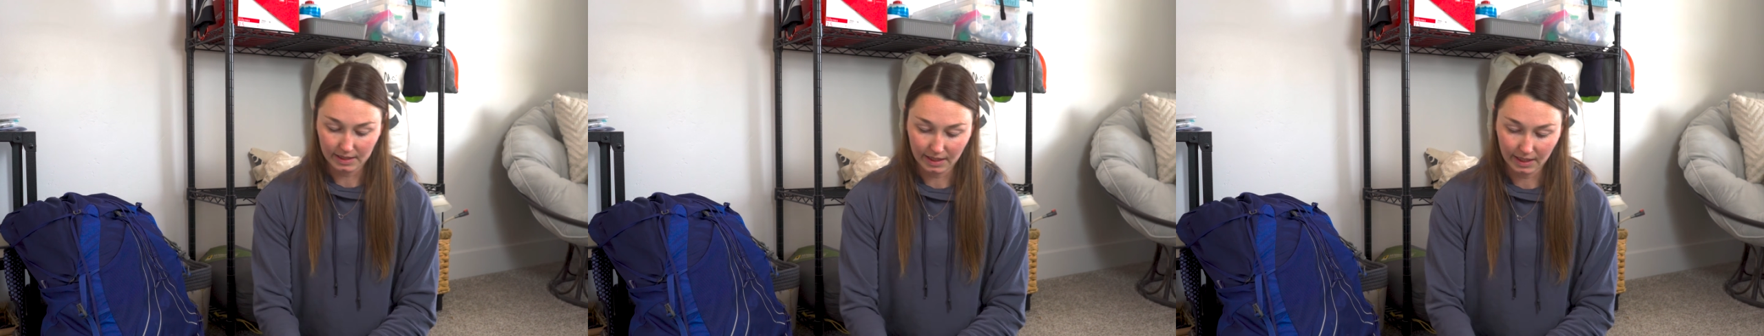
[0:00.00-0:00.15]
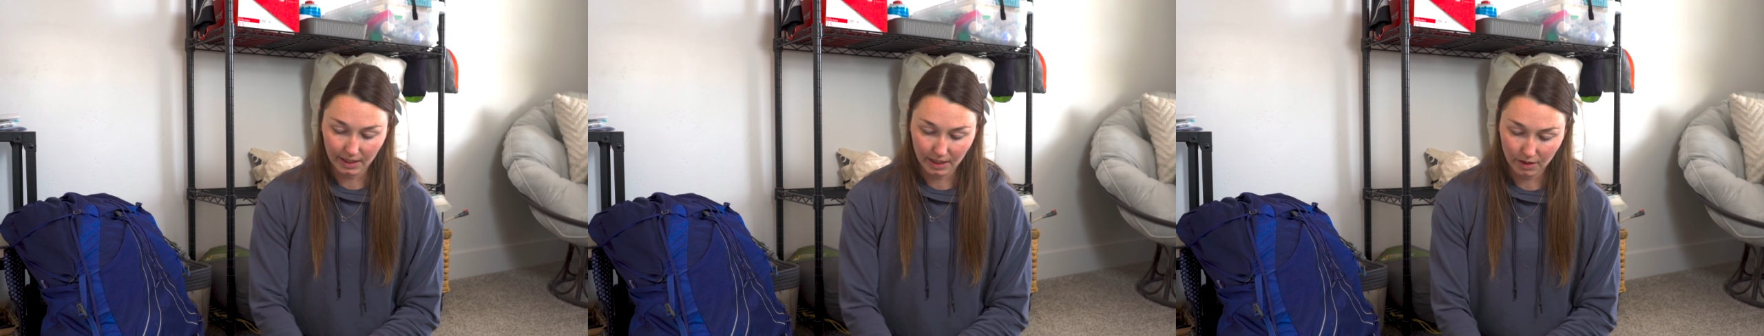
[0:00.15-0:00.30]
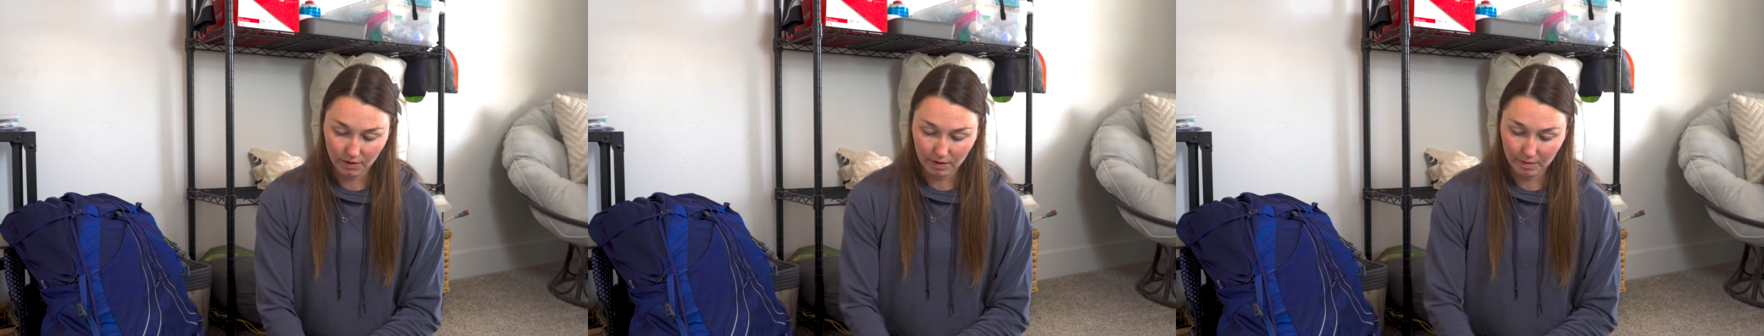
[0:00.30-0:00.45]

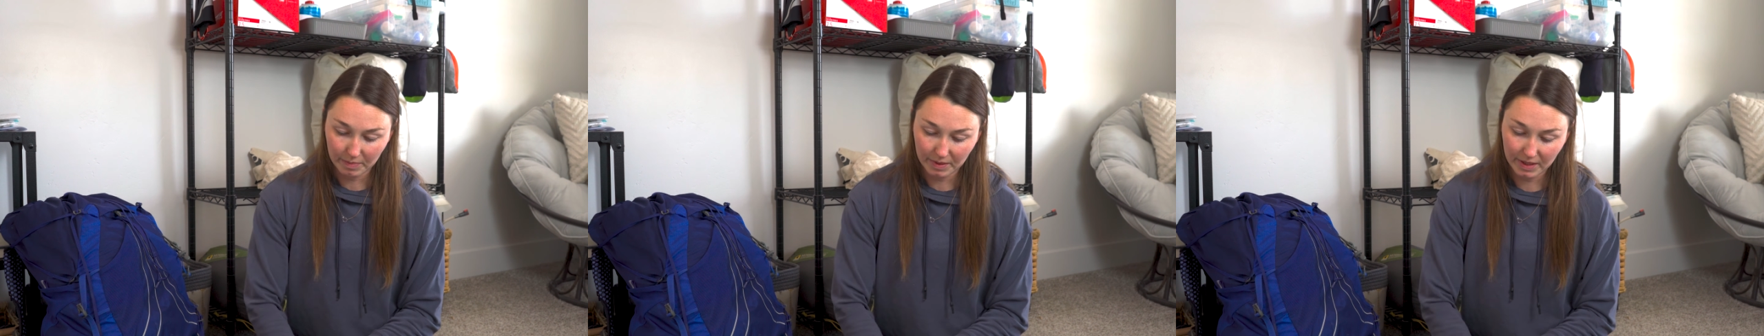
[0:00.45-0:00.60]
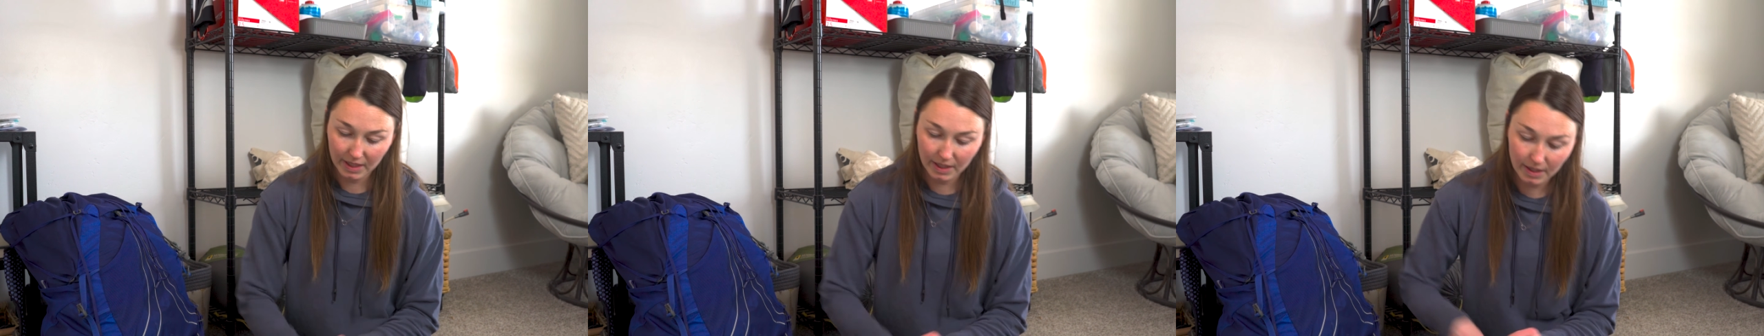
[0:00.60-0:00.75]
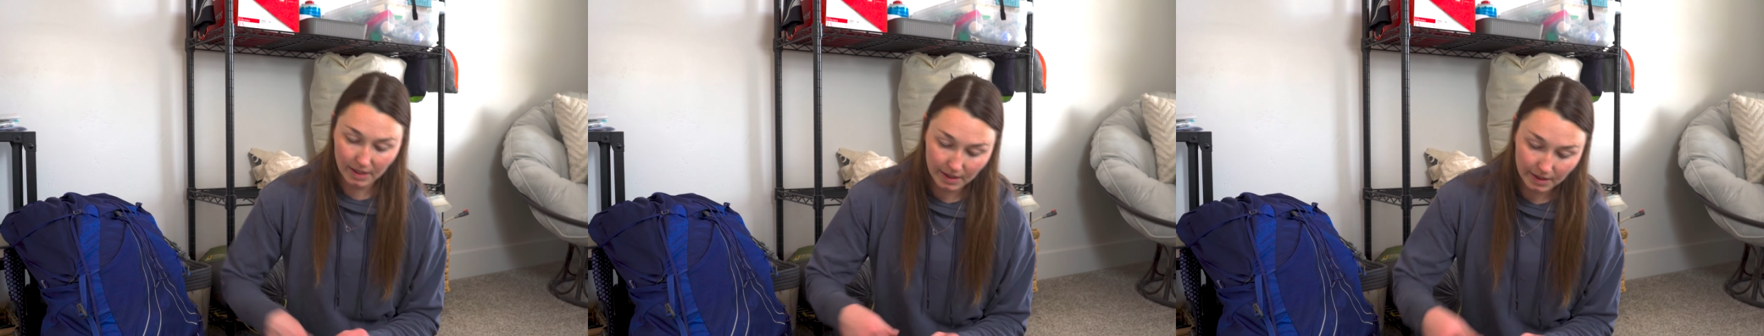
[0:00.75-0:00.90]
gonna go up
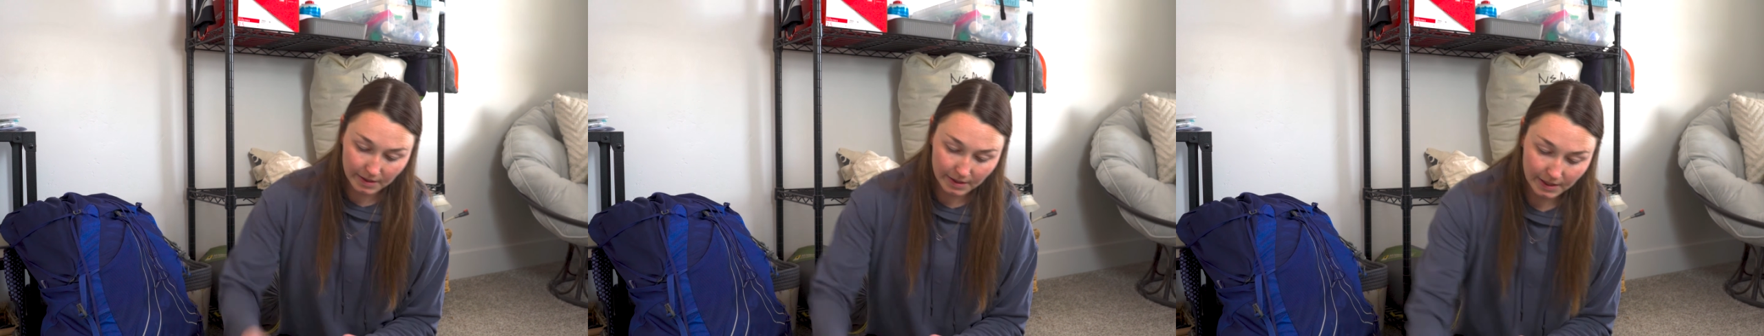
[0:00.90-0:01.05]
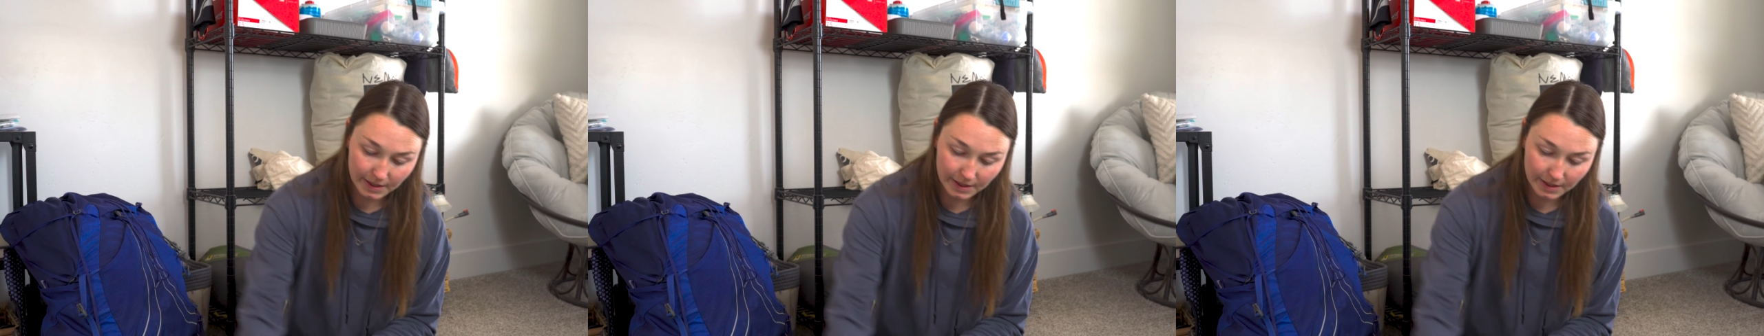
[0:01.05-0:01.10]
here.